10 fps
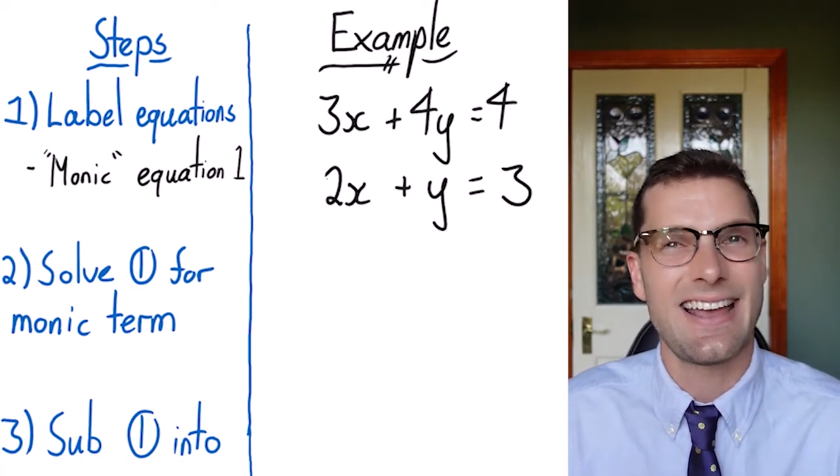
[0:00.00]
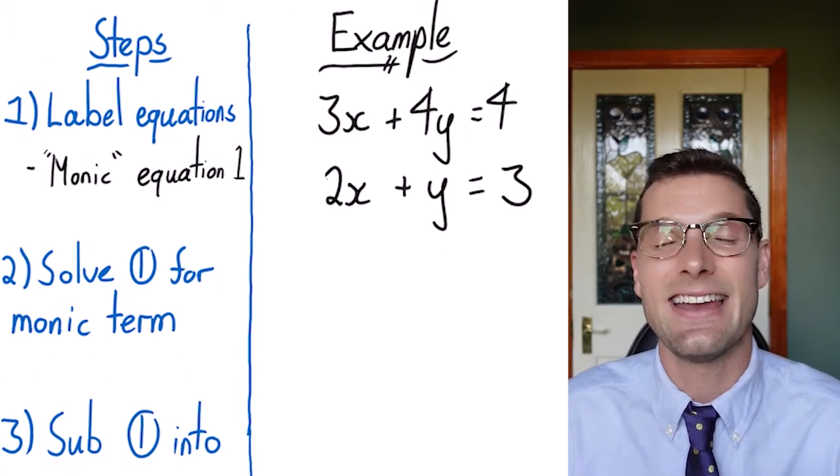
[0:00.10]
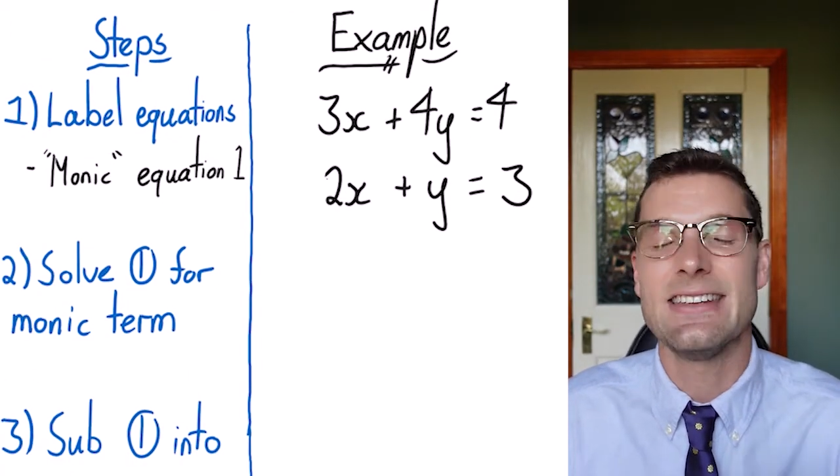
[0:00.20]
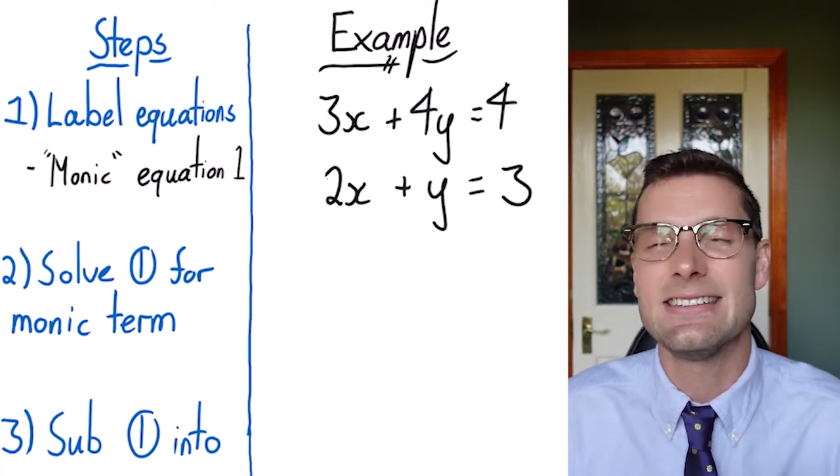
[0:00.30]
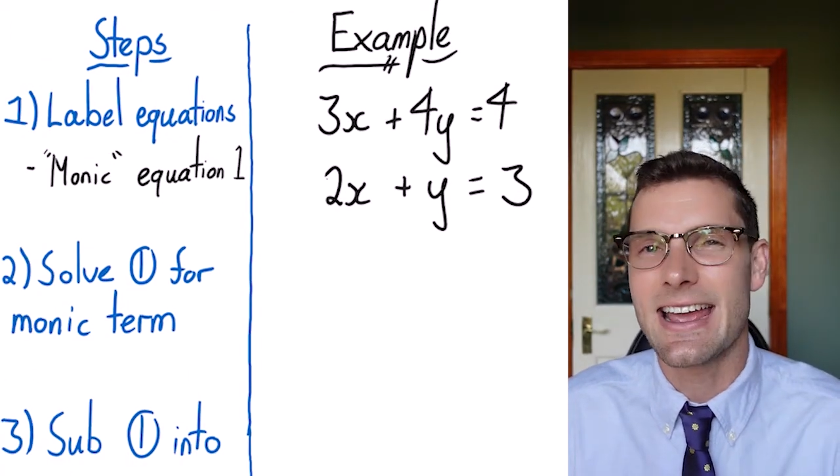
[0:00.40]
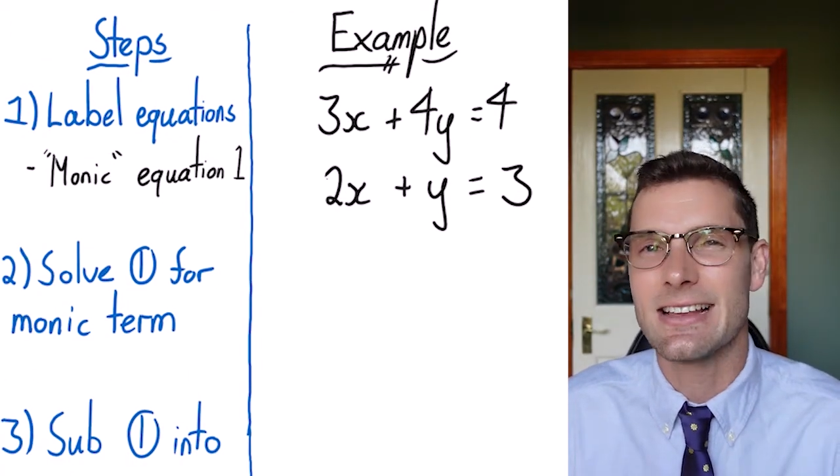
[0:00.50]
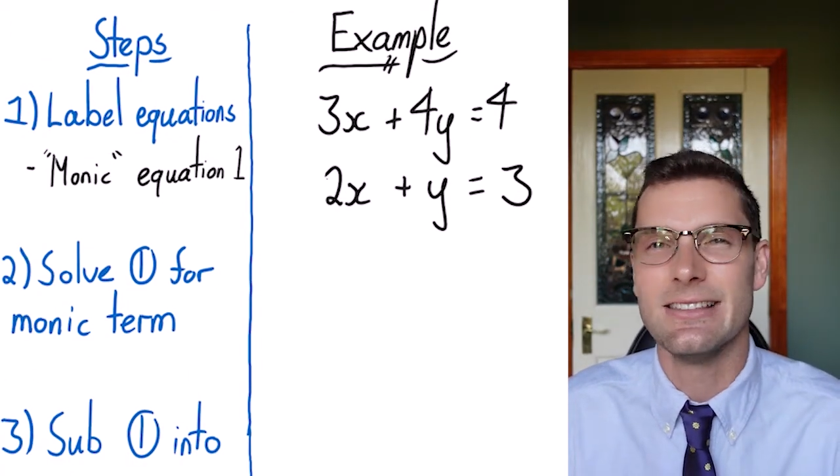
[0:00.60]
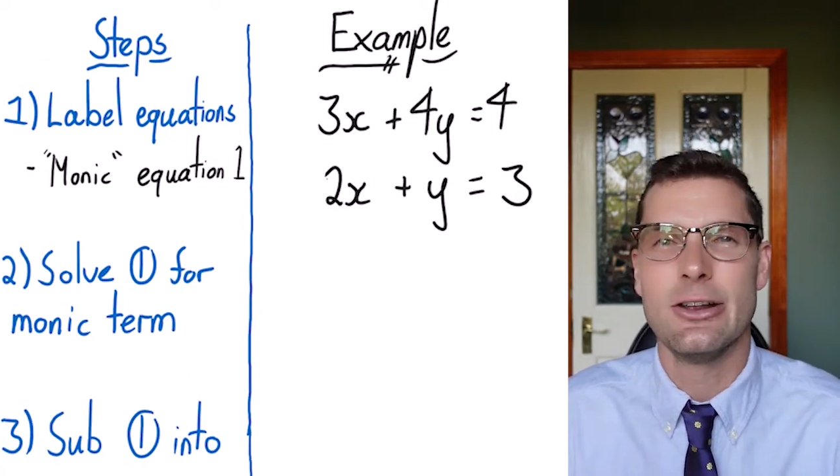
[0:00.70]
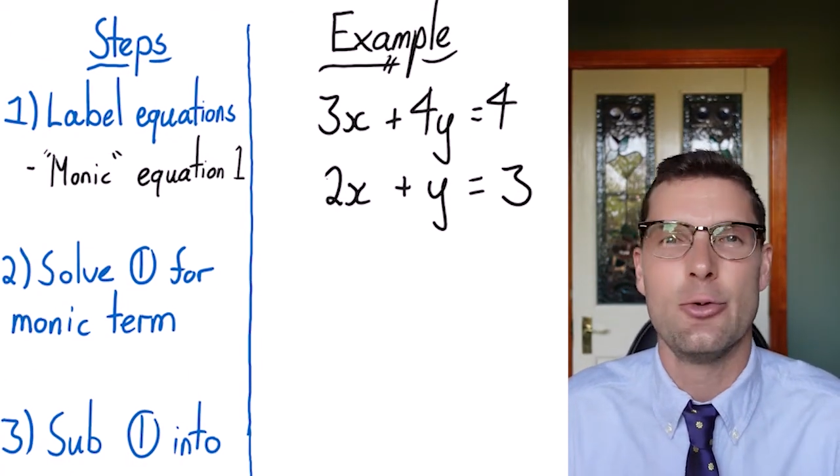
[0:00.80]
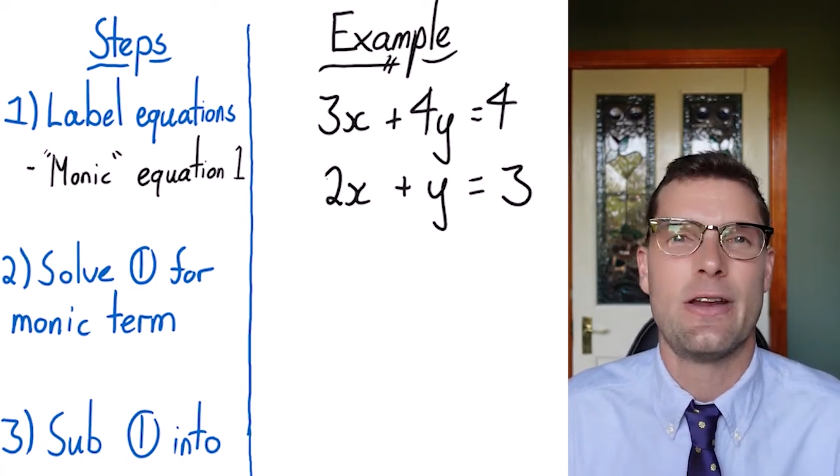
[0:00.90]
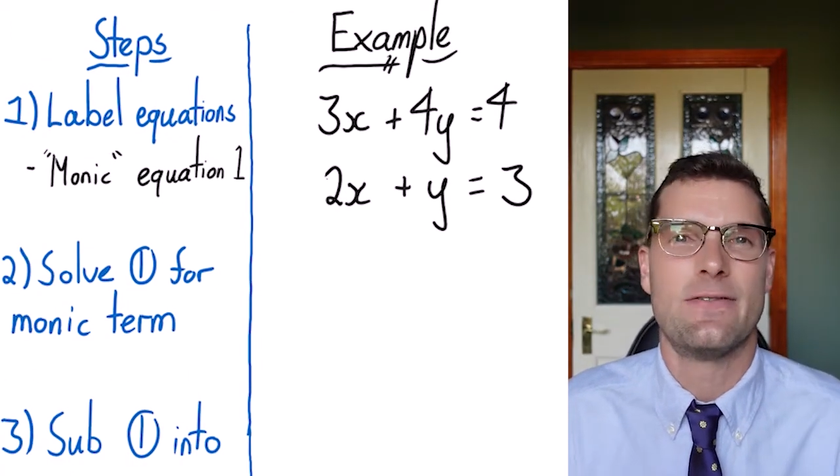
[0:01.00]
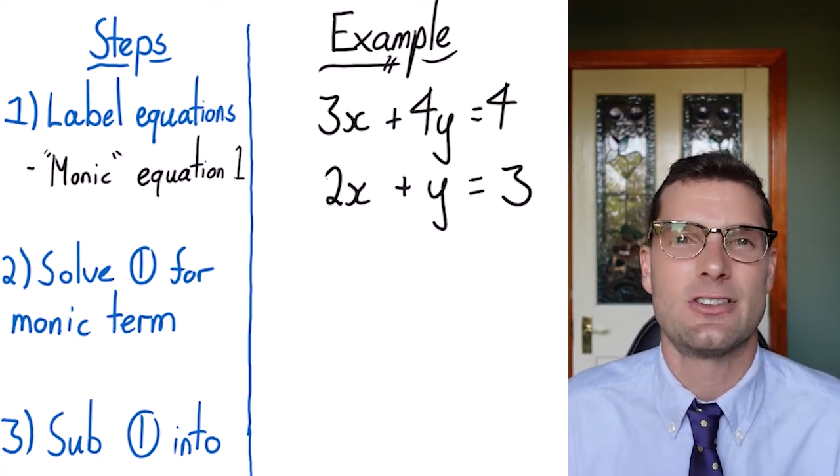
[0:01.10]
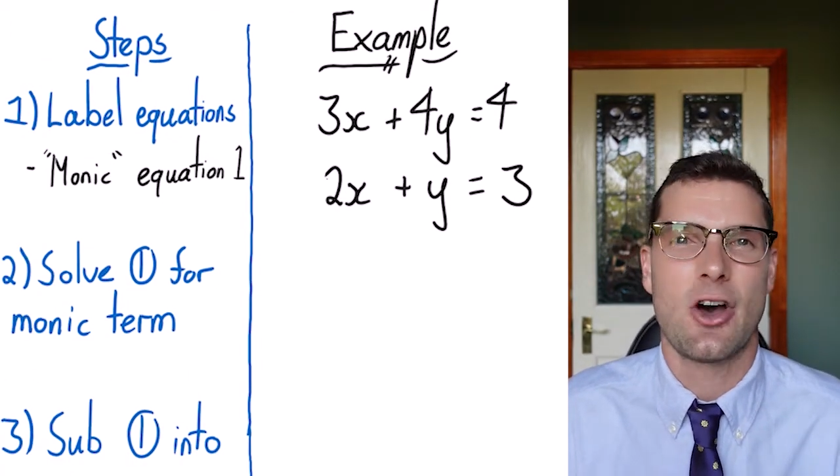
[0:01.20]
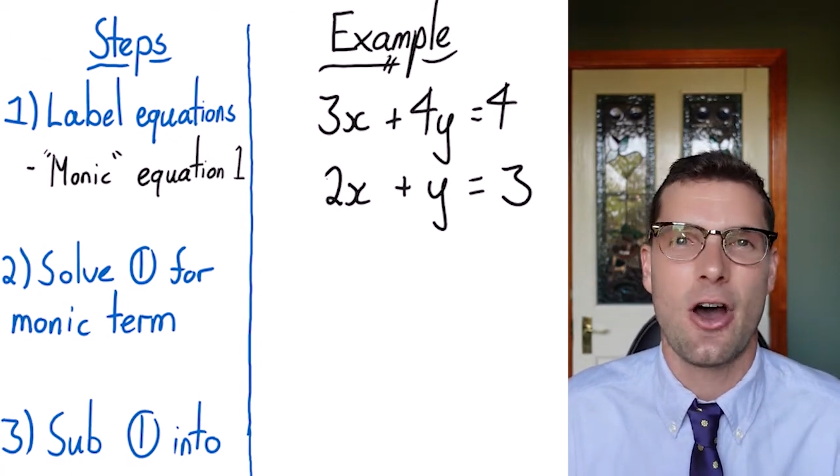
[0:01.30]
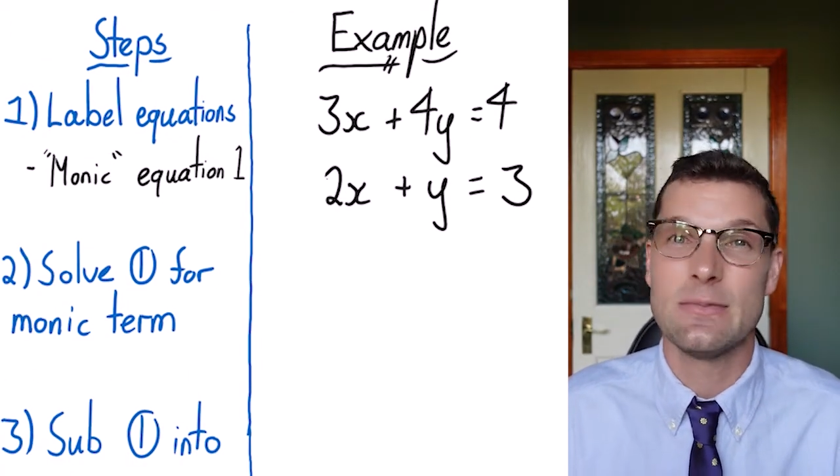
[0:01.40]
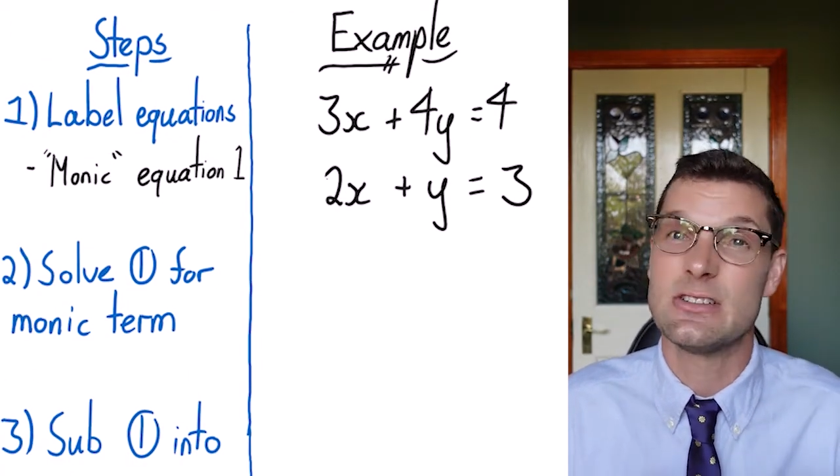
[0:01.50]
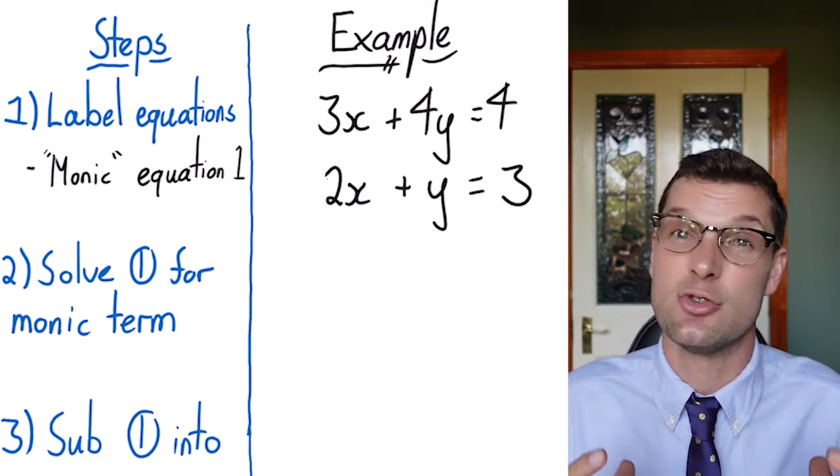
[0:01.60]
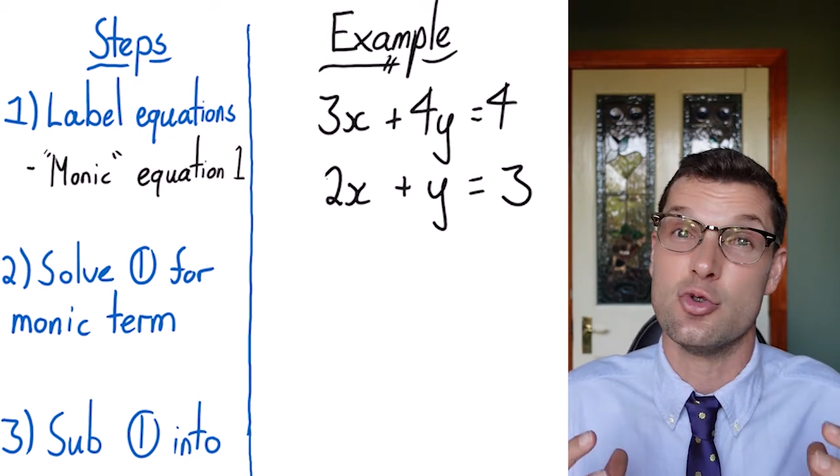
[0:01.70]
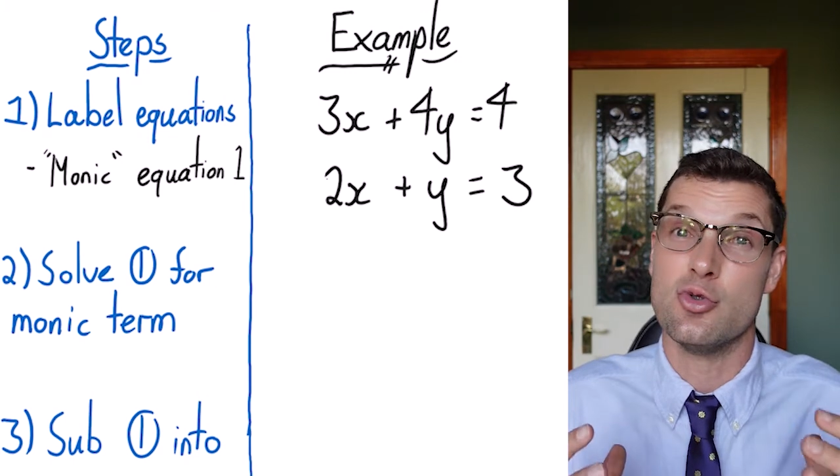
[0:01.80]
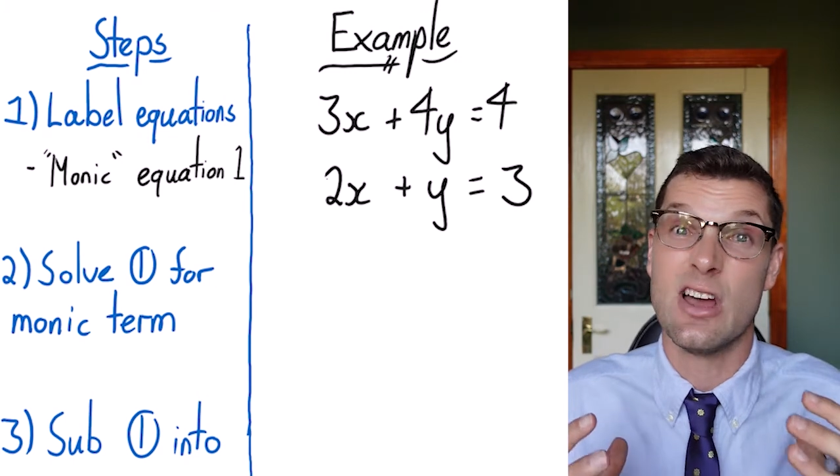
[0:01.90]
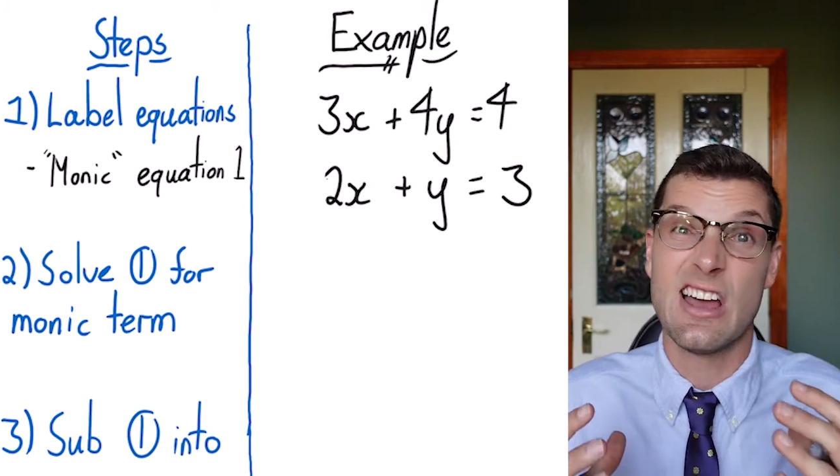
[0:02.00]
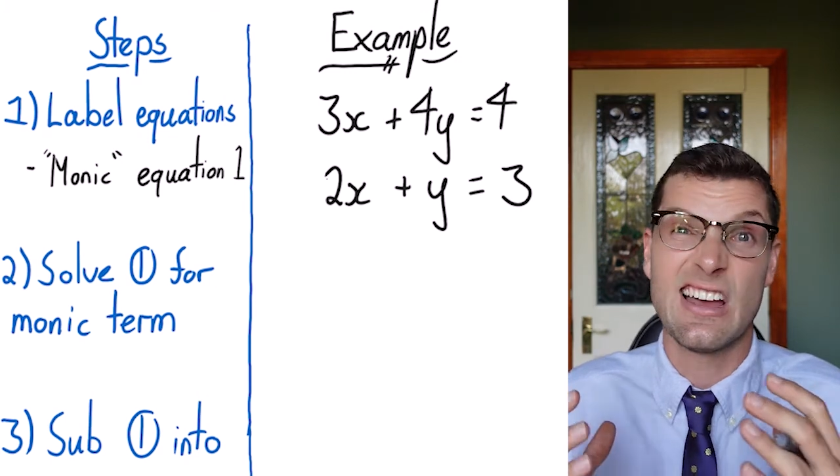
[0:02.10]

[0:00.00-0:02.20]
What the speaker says: and you take a little bit of time to